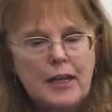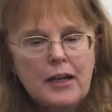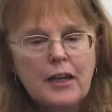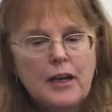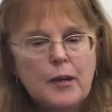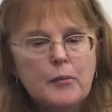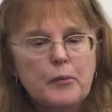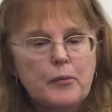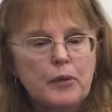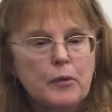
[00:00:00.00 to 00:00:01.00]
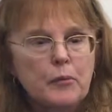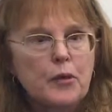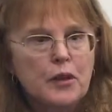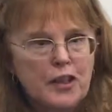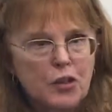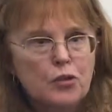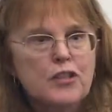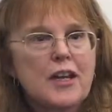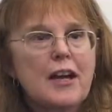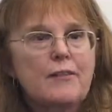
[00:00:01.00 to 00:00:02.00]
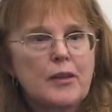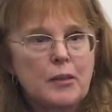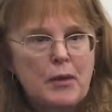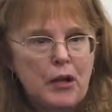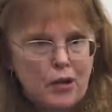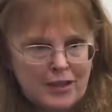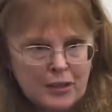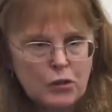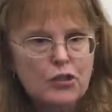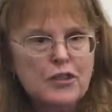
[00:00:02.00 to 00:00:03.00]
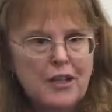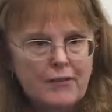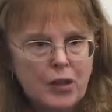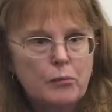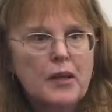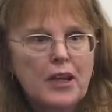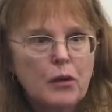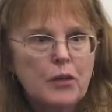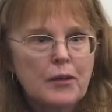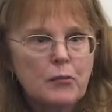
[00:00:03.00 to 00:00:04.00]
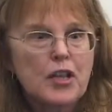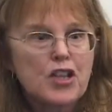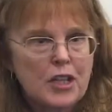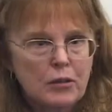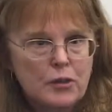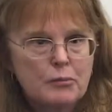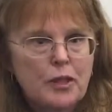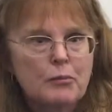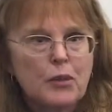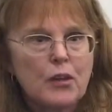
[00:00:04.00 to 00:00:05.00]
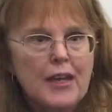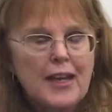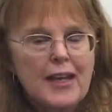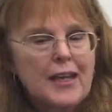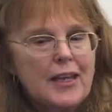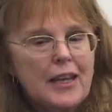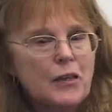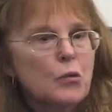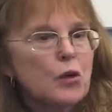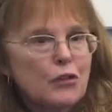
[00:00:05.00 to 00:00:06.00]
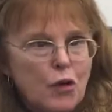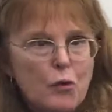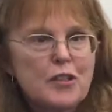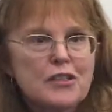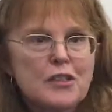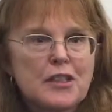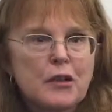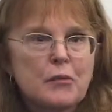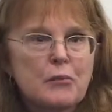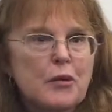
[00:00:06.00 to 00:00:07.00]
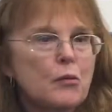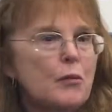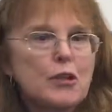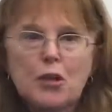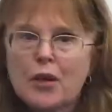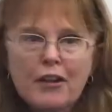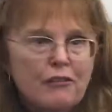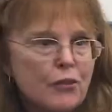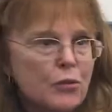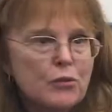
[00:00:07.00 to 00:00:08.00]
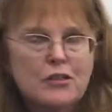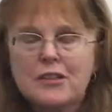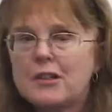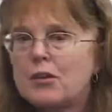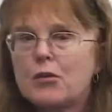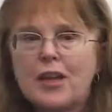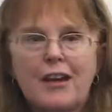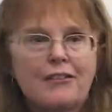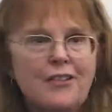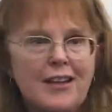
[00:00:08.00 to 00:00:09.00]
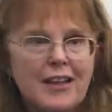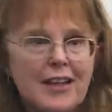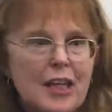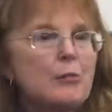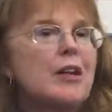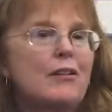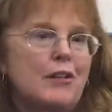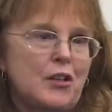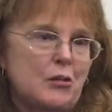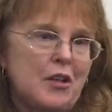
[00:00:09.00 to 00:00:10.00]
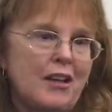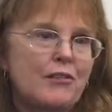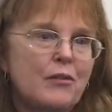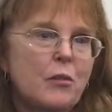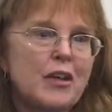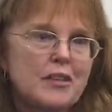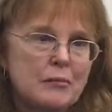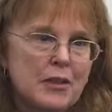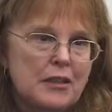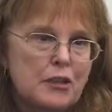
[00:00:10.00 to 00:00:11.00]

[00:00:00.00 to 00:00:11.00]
the clinical staff and the paraclinical staff helping out, reaching out to people. In the world of homelessness, the women don't have phones, they don't have email, they don't have ways to be